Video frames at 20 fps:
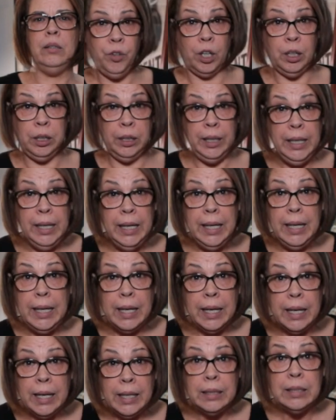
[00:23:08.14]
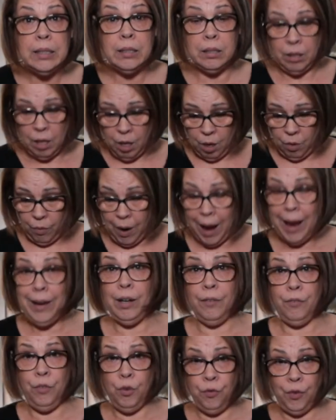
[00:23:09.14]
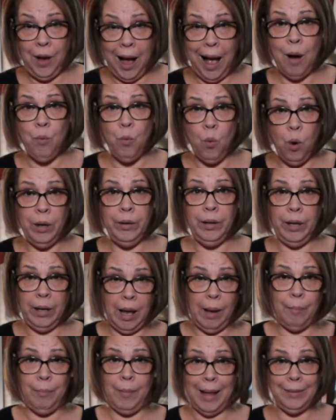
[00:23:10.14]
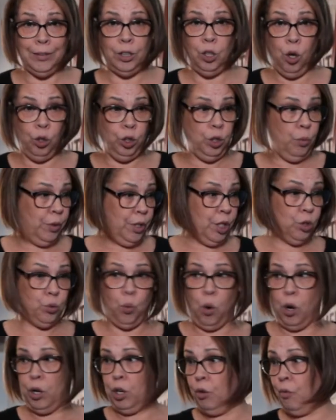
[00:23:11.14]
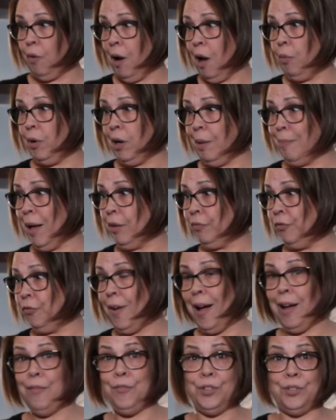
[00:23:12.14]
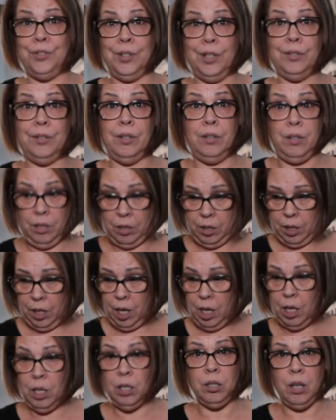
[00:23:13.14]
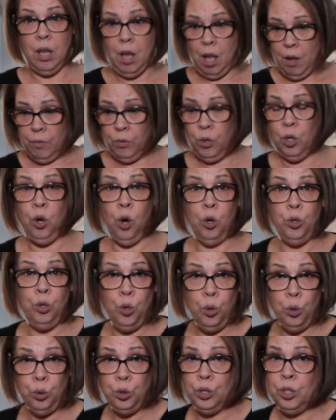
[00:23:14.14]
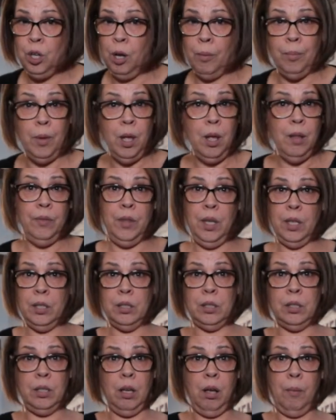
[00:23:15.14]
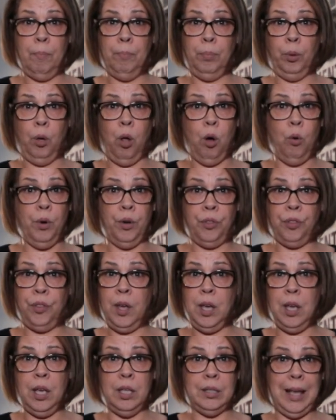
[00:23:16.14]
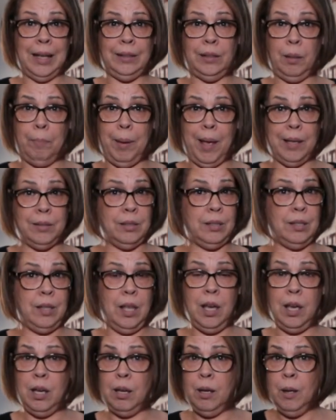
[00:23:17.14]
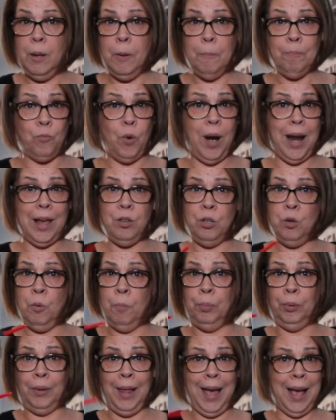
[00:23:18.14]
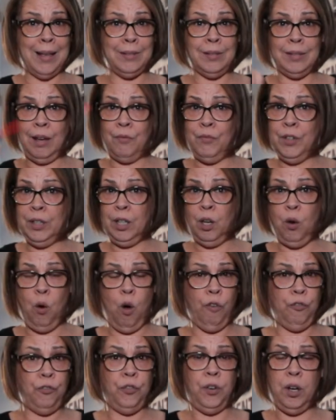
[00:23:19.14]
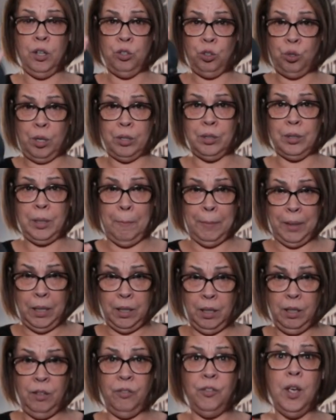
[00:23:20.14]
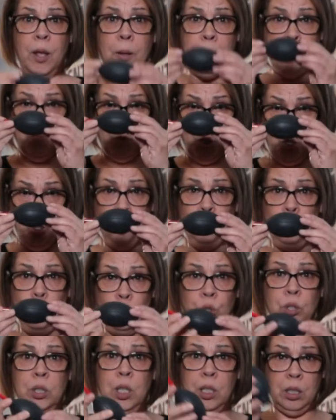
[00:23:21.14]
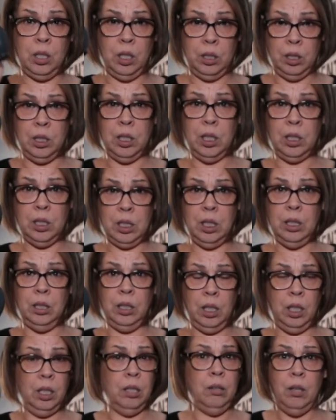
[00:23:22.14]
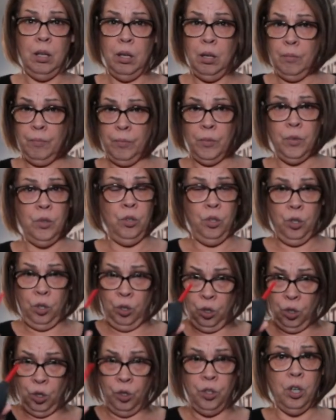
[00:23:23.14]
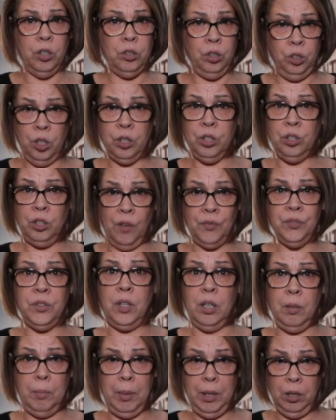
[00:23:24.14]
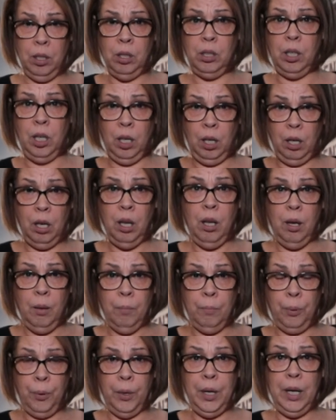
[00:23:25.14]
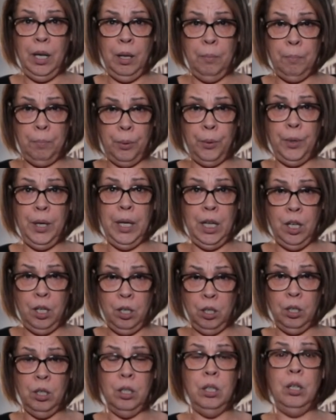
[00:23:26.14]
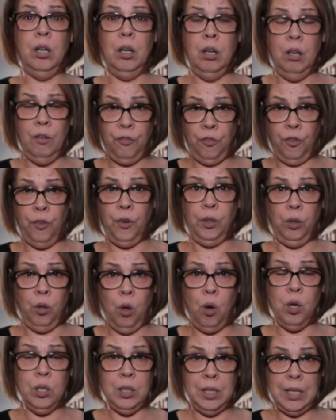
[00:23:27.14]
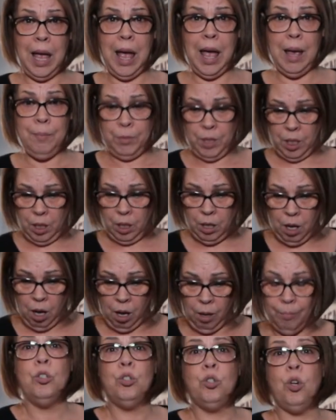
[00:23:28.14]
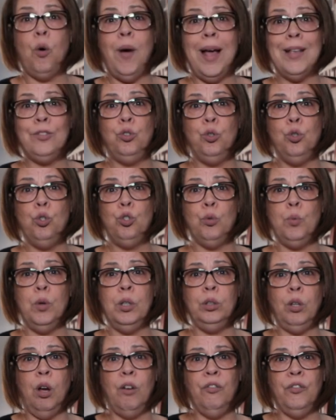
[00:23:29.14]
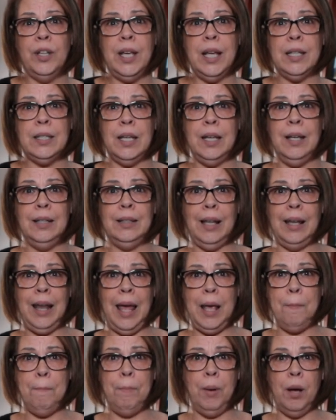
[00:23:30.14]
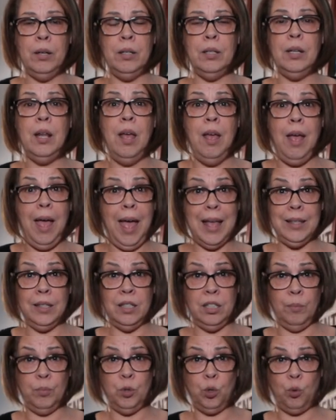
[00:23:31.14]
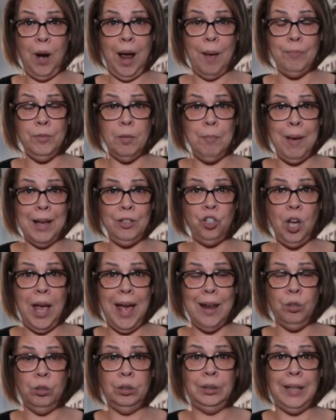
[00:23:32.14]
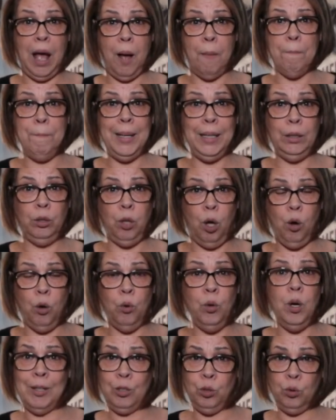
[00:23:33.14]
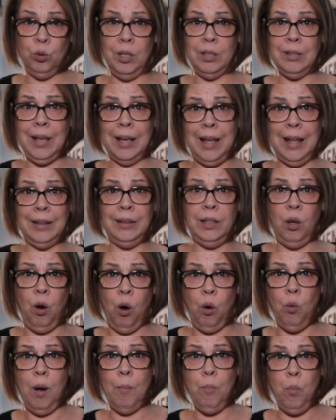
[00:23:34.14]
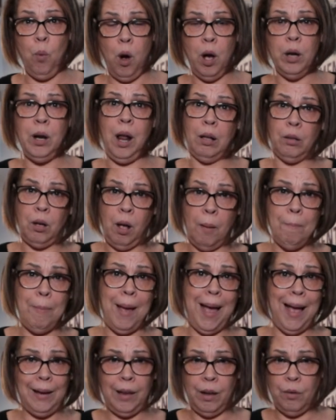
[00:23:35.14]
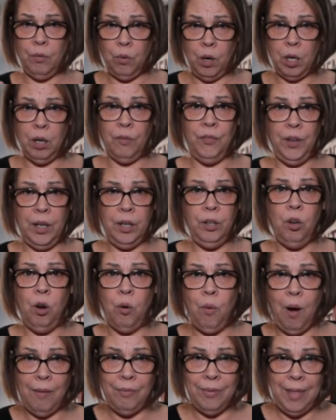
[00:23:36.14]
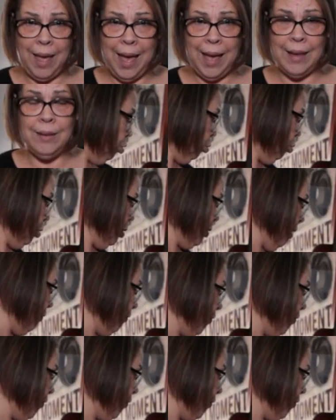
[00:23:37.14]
The cleaning kits, right? If you've got one, and I'm not the only one that's walking around with about 5 or 6 of these things, you know, use them. This blower thing is like the best thing, right? You blast everything off here, trust and believe. You use this consistently, you know, your stuff's gonna be looking pretty good for a long time to come. So as usual, don't forget to hit the like button and subscribe to my channel down below. As soon as I get the OM1, I'll come back and run a video on that. As soon as I